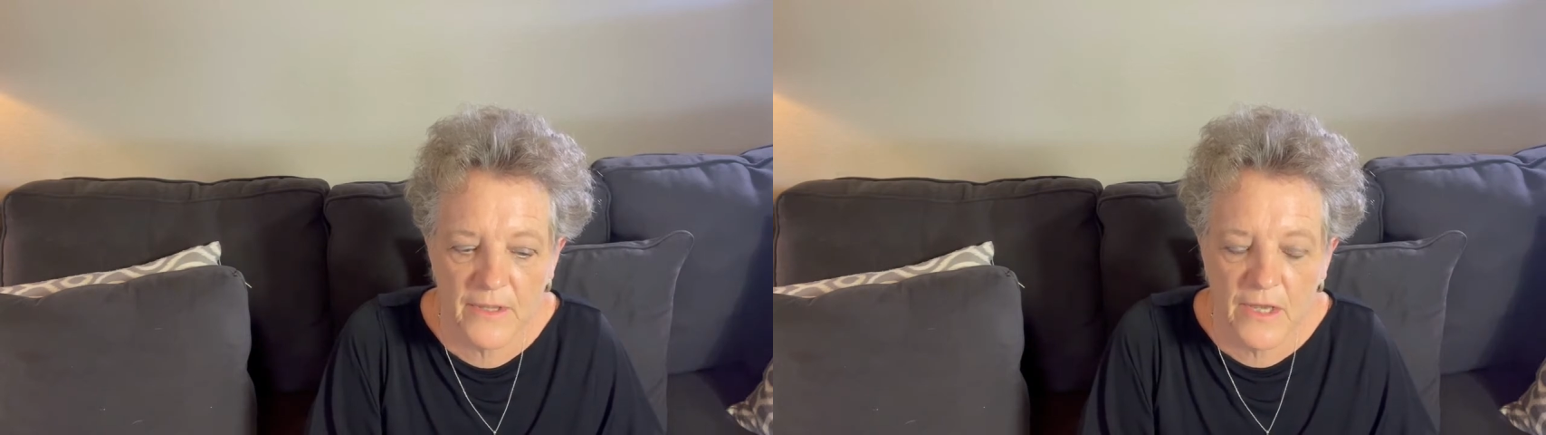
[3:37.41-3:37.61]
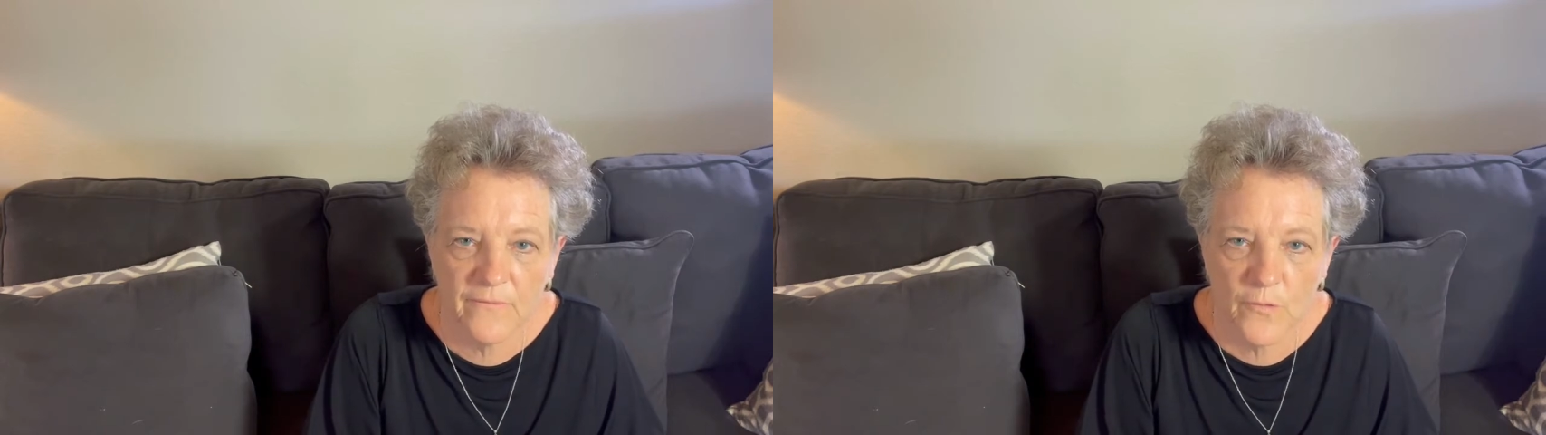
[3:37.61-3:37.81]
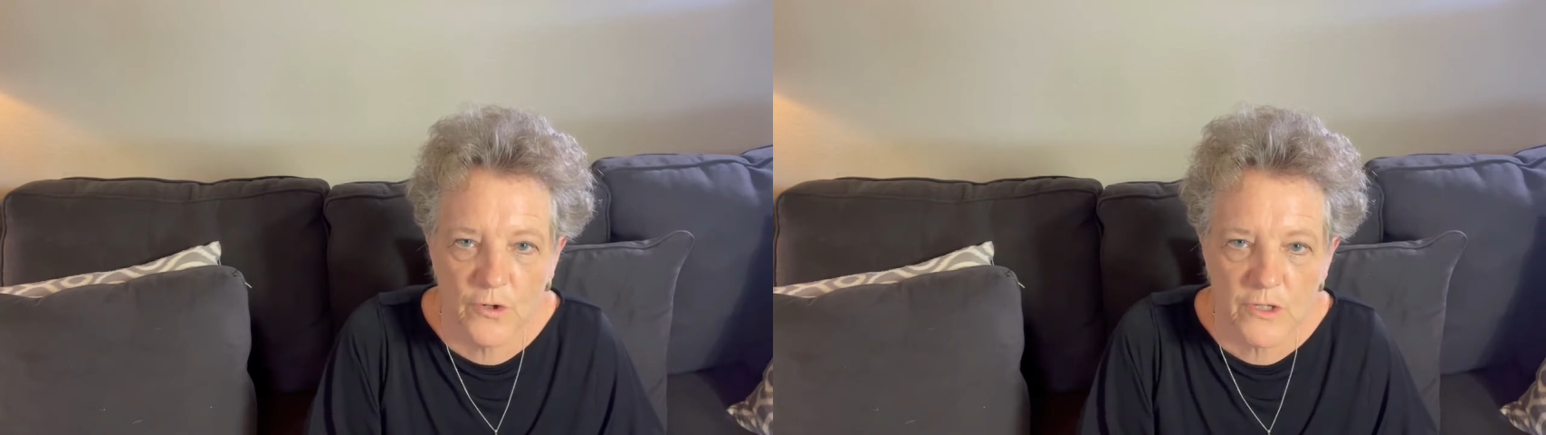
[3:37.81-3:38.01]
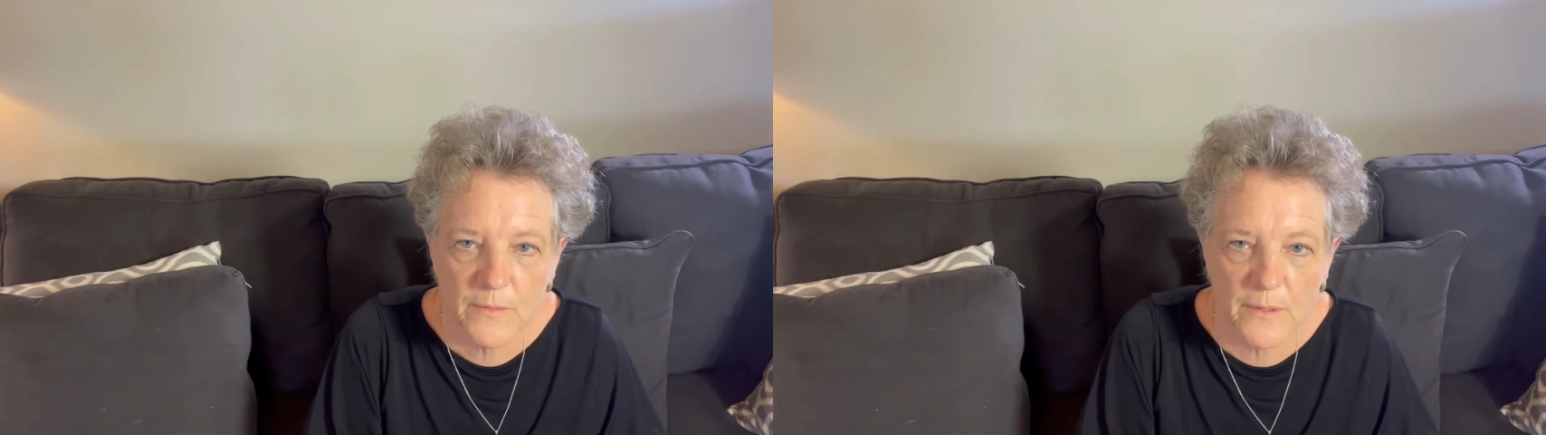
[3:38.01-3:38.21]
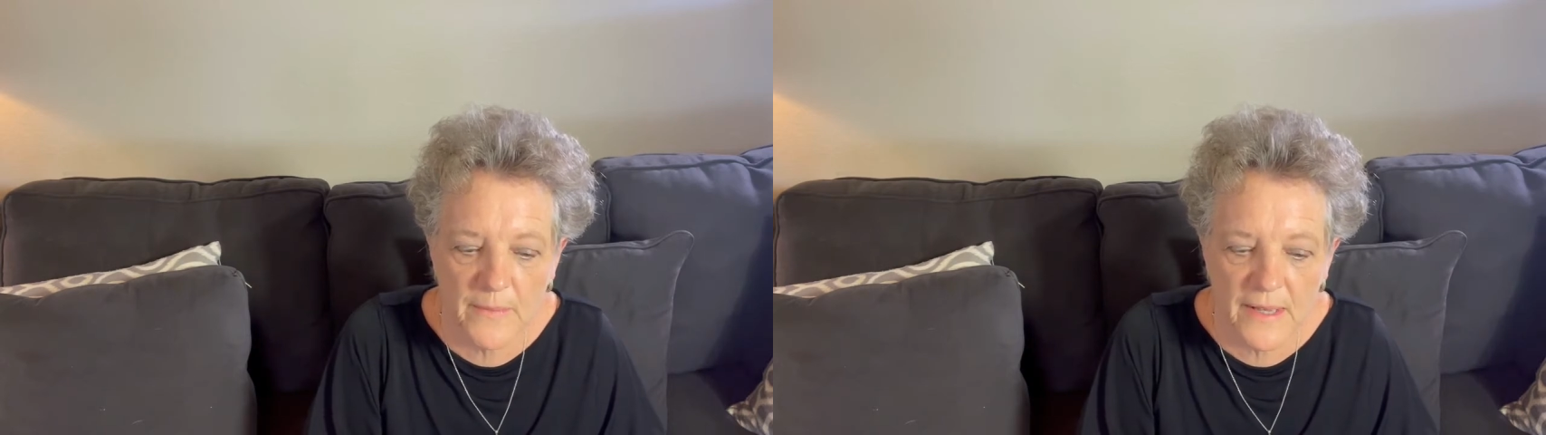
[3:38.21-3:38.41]

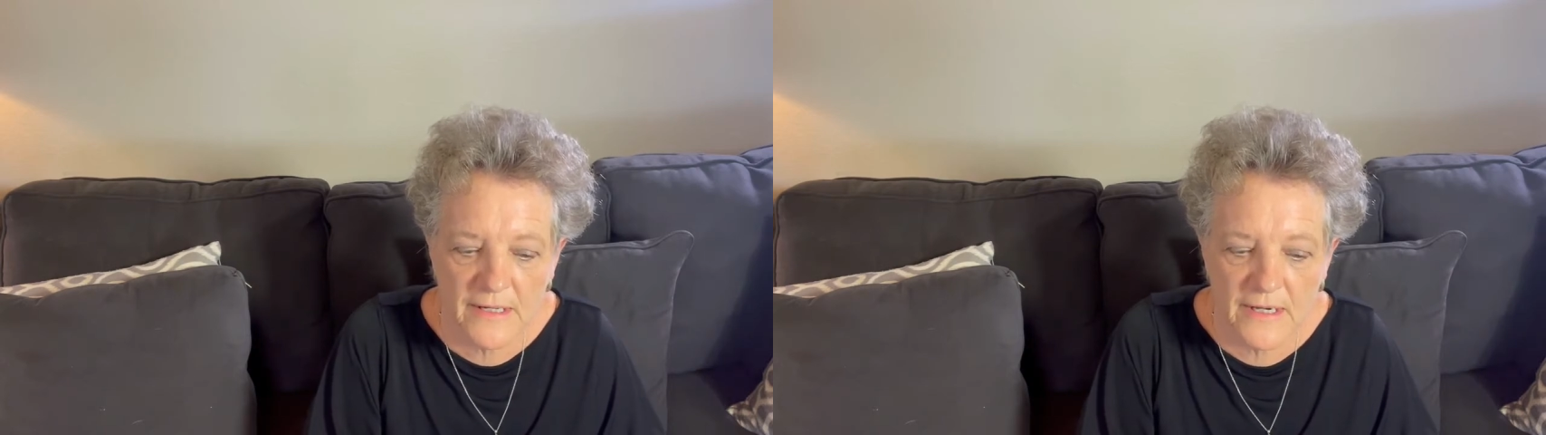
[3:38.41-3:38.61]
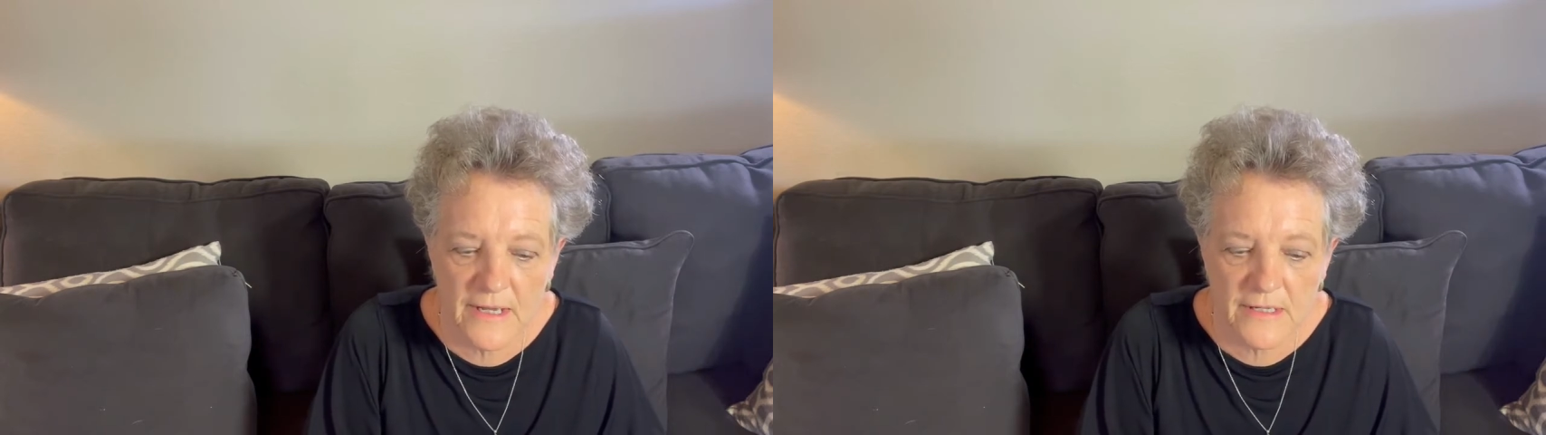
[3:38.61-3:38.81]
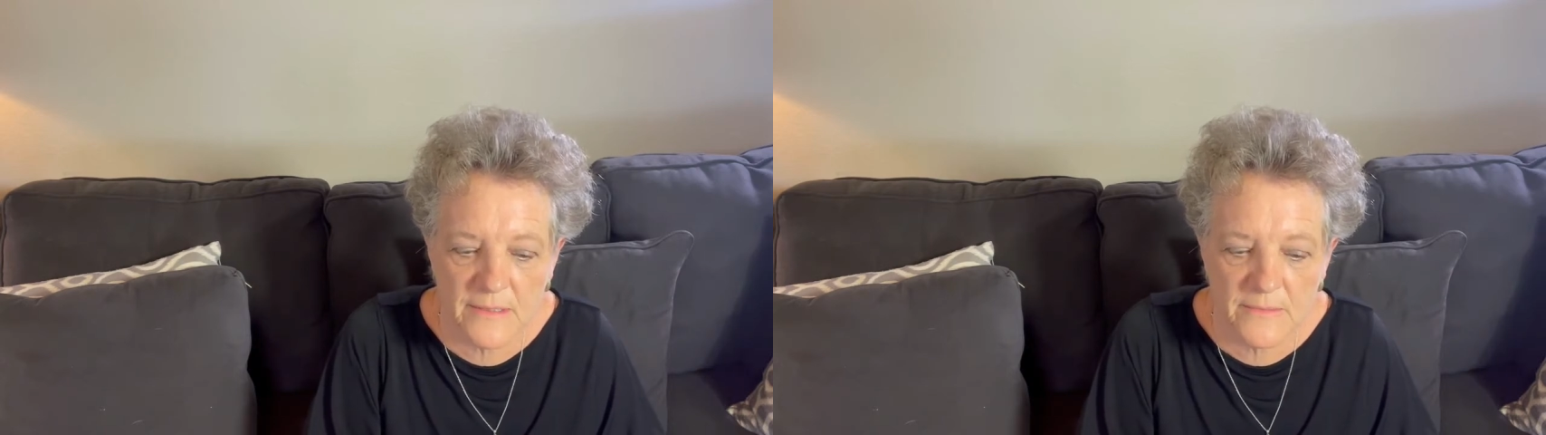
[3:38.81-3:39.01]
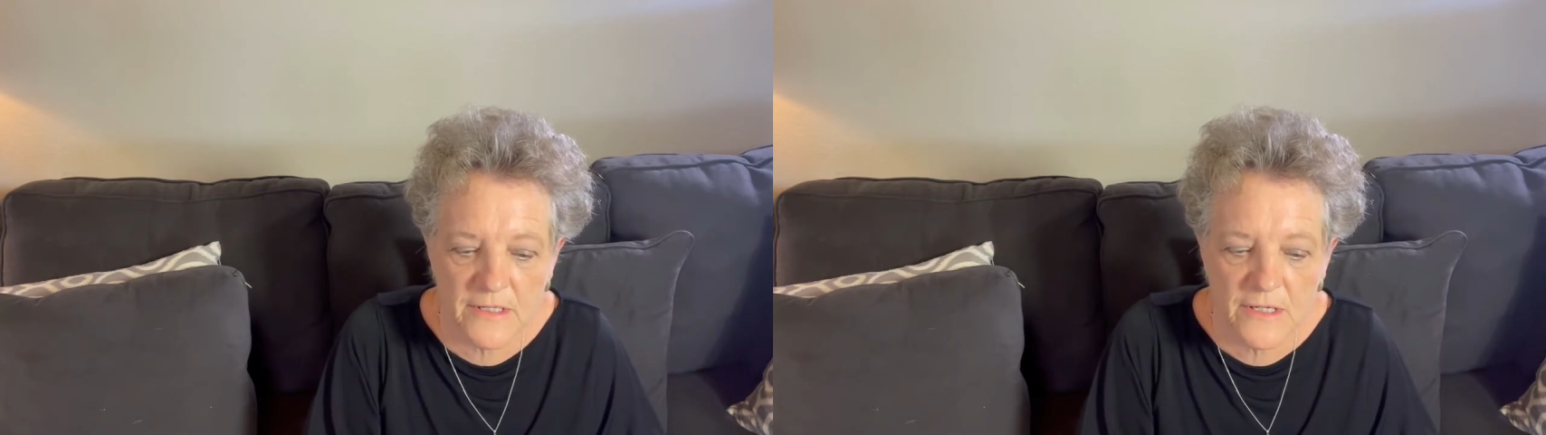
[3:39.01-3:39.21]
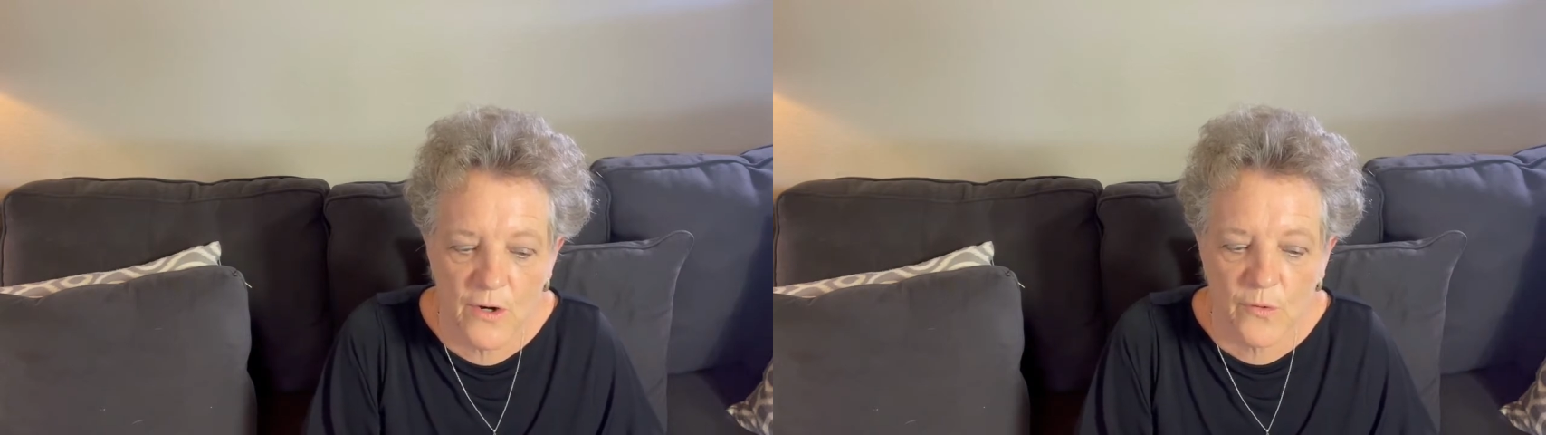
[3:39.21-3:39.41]
Enforcement
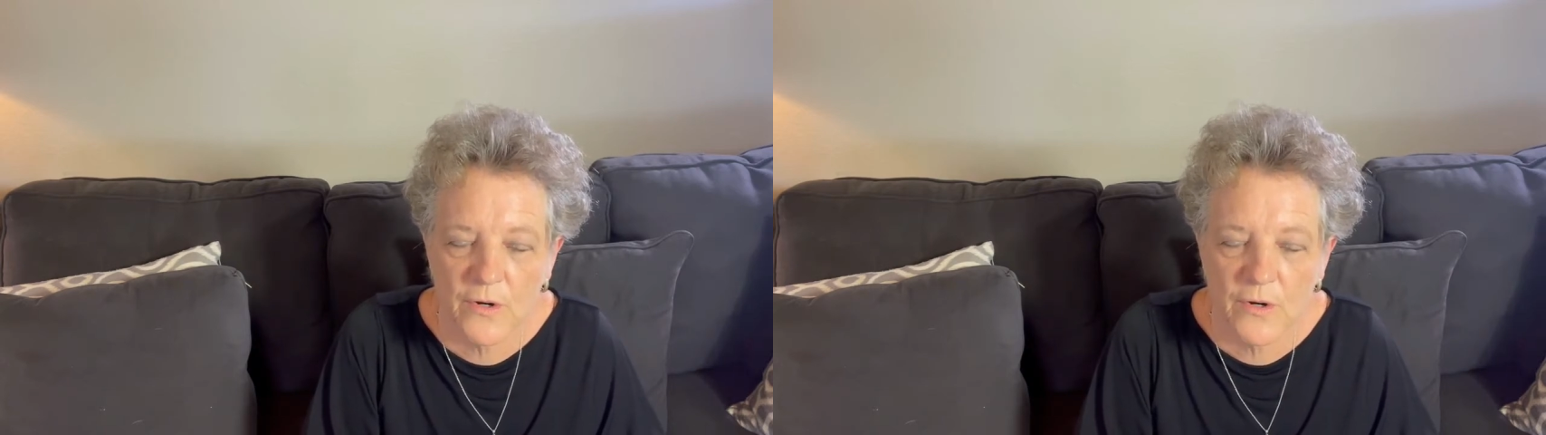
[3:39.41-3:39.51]
mechanisms.